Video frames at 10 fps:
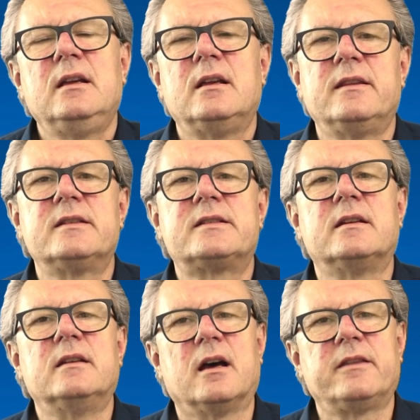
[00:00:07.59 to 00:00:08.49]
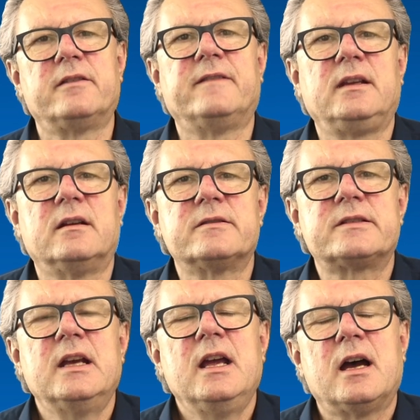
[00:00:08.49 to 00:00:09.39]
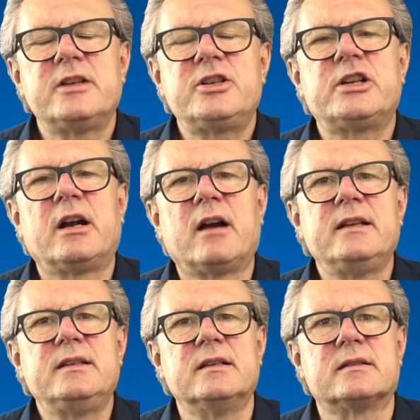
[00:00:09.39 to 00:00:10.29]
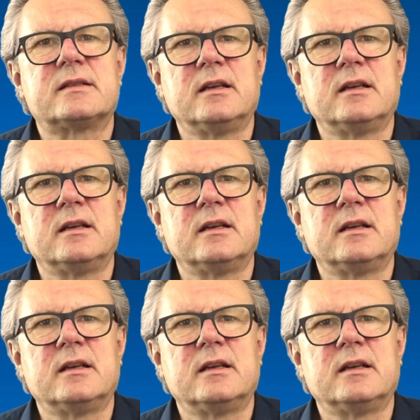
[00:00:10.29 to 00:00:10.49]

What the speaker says: In this and other videos, I share ideas